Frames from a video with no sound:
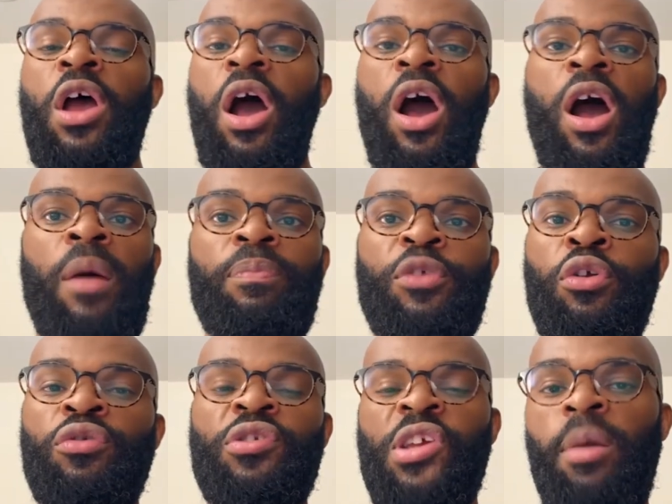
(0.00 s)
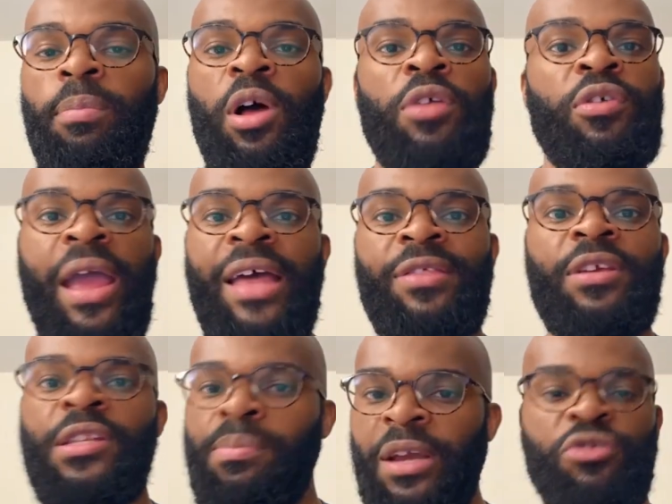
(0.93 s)
There's a couple other
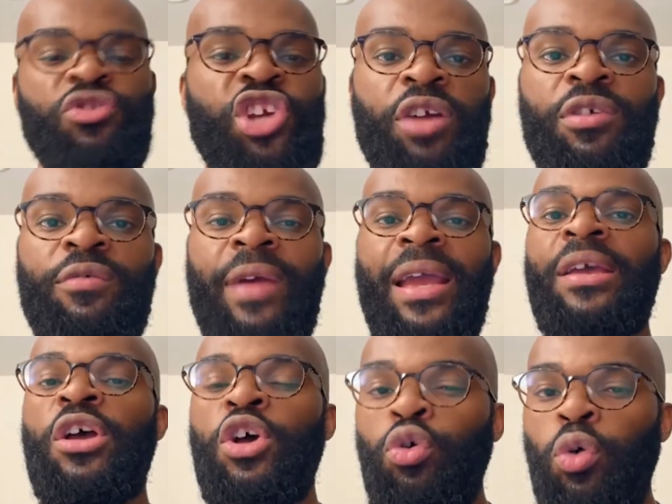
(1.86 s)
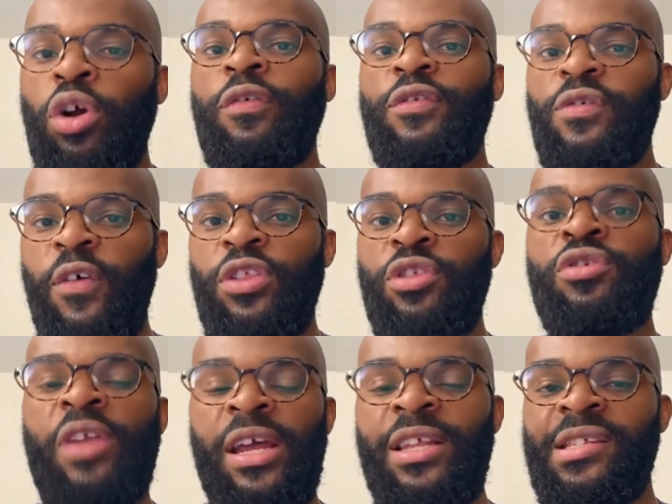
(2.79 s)
athletes, Michael Cherry, right, who are
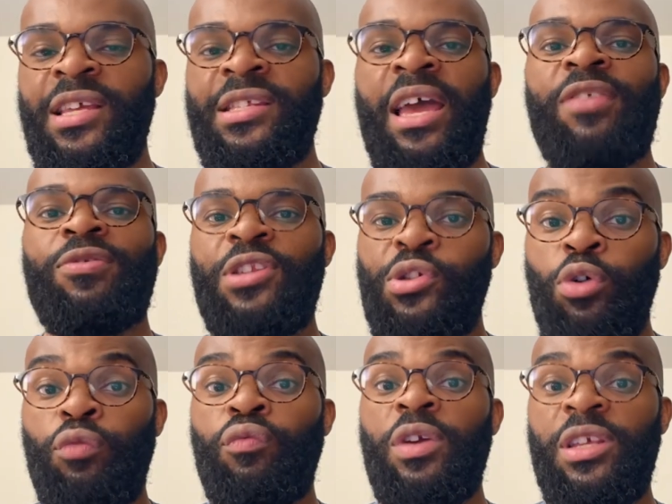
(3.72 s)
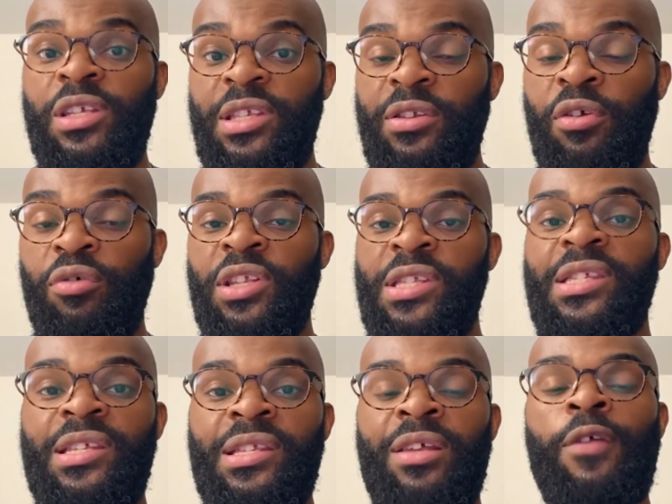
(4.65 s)
United States athletes who are really, you know,
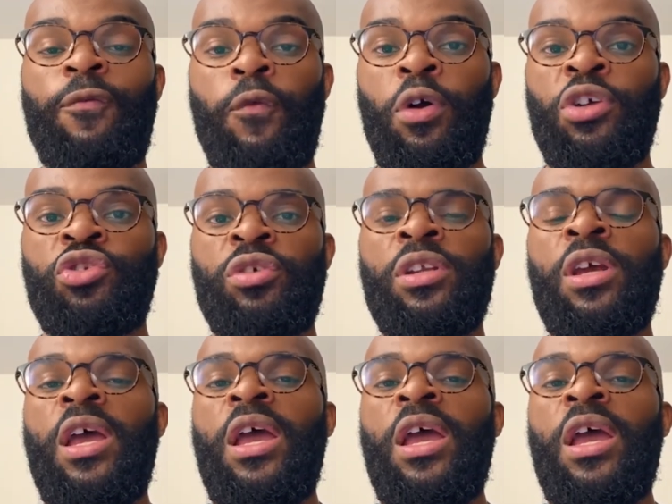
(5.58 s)
consistent in the 400.